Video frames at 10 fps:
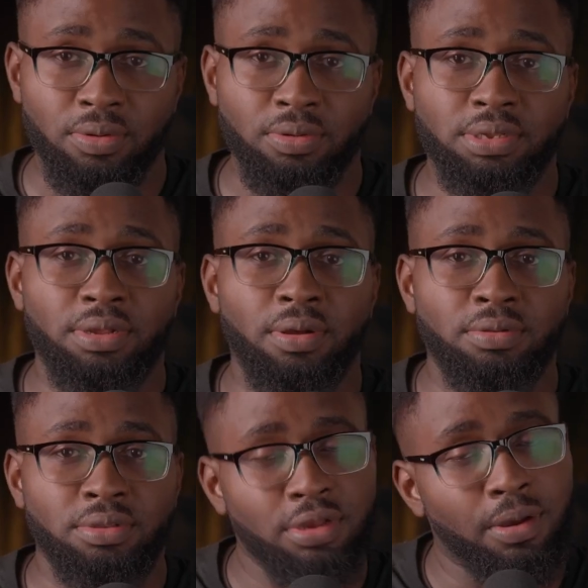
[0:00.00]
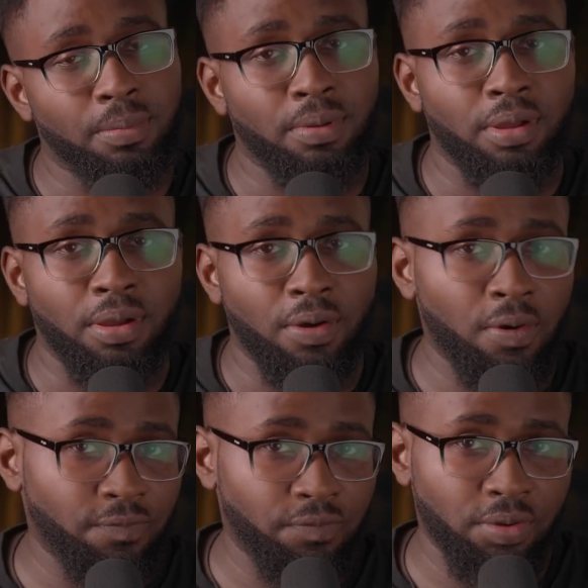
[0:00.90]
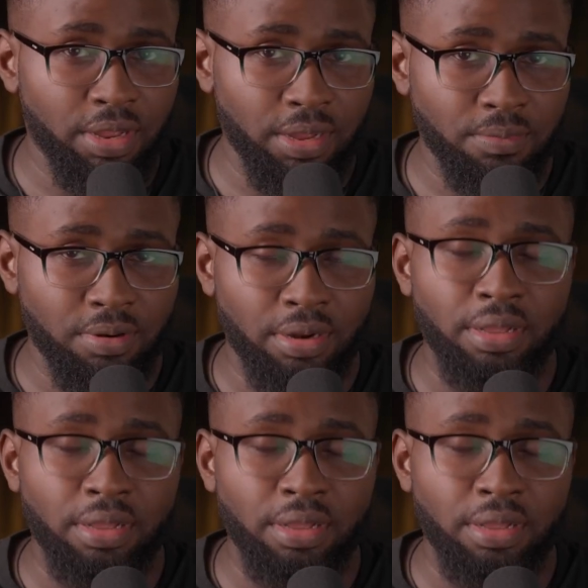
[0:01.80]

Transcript: goes on top of your camera.